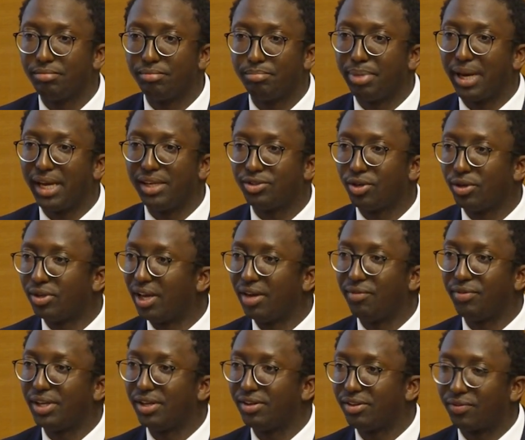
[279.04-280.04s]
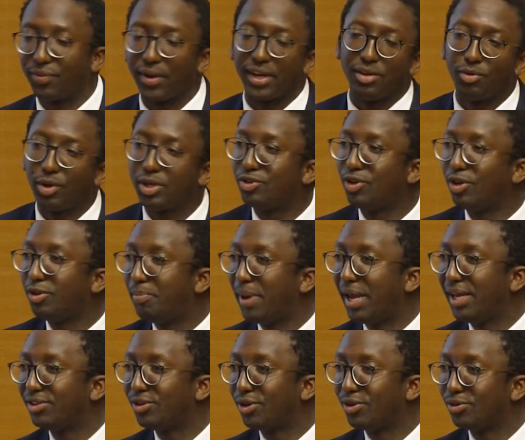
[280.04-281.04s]
based on evidence, it was not
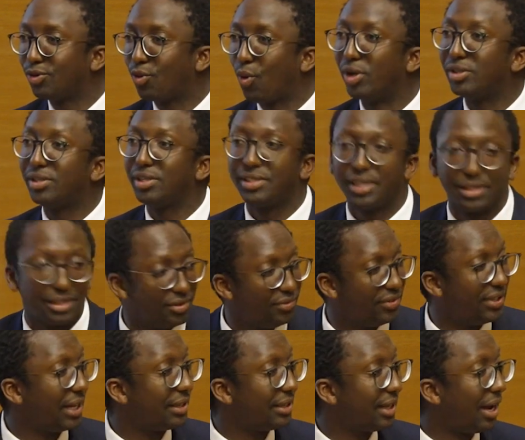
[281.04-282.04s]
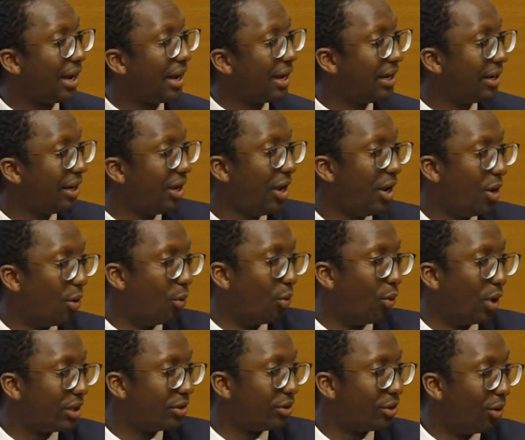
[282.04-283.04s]
based on quantitative data and
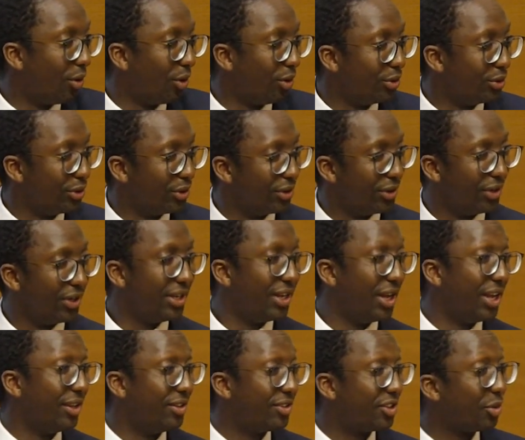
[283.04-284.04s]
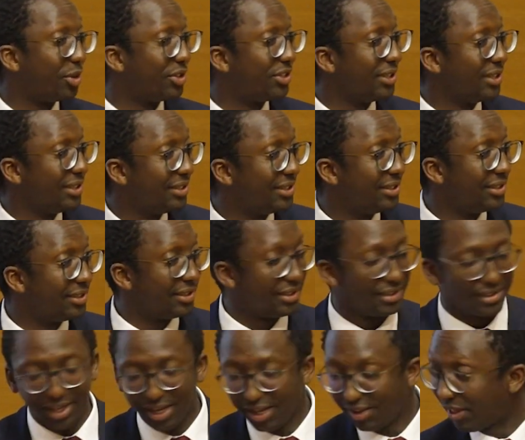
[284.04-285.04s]
what all the interesting
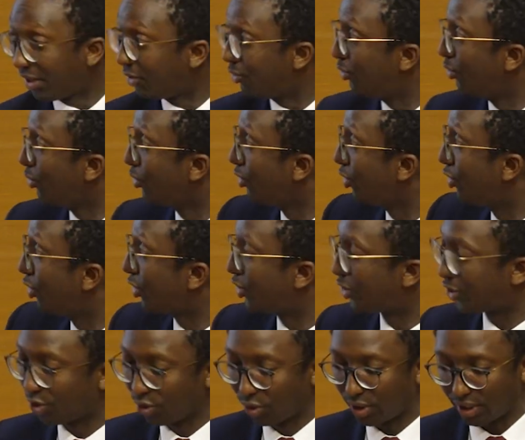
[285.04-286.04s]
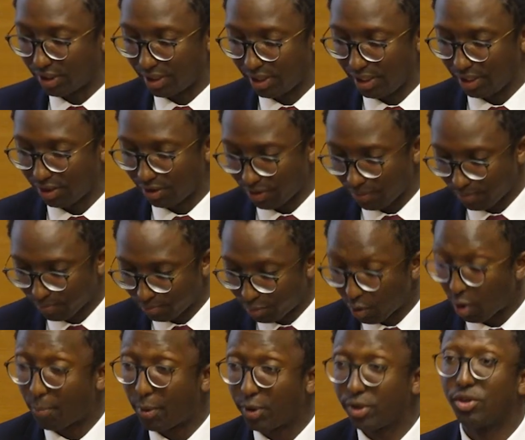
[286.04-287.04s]
things that you just showed in
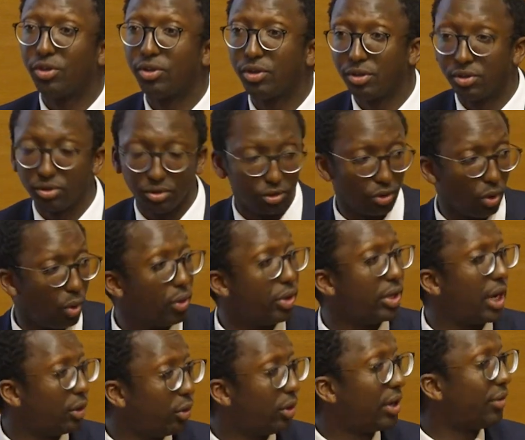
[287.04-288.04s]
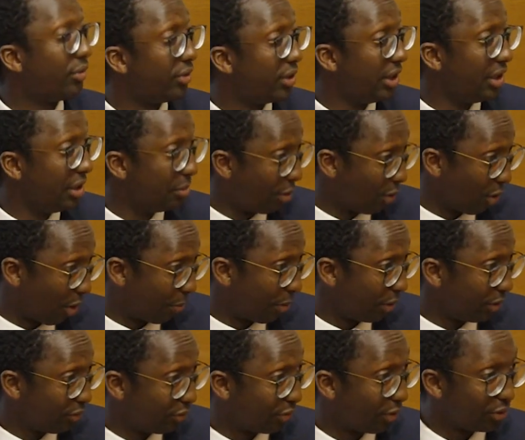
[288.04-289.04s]
PowerPoint. No worry, I don't have any
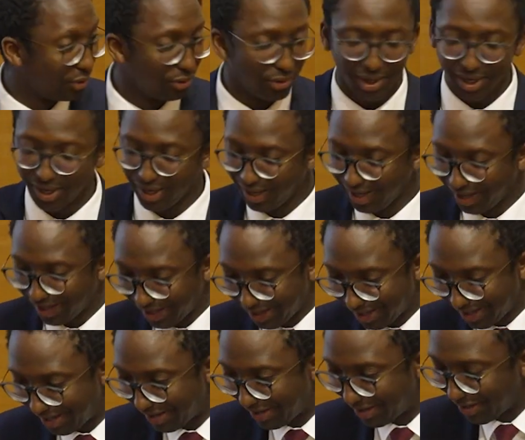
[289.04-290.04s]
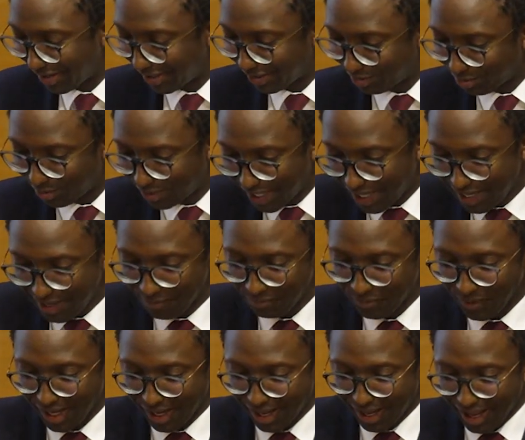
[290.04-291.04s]
PowerPoint for you today.
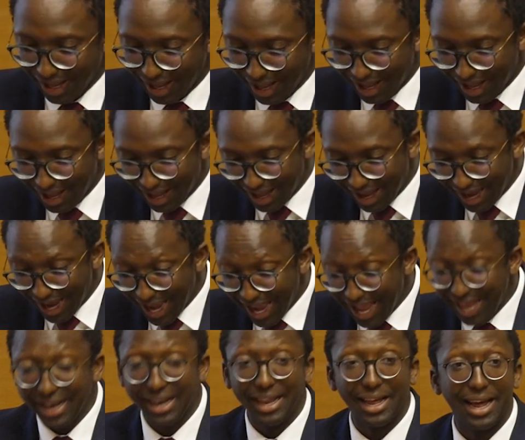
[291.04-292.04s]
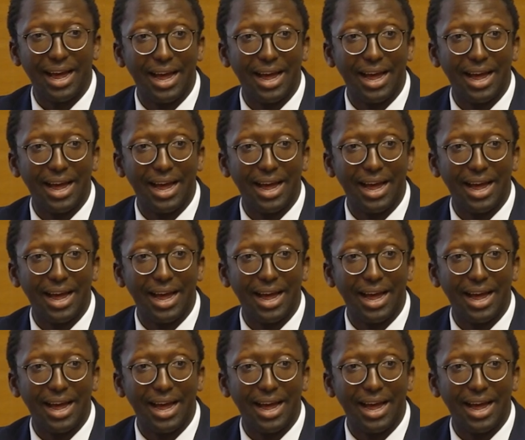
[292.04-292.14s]
And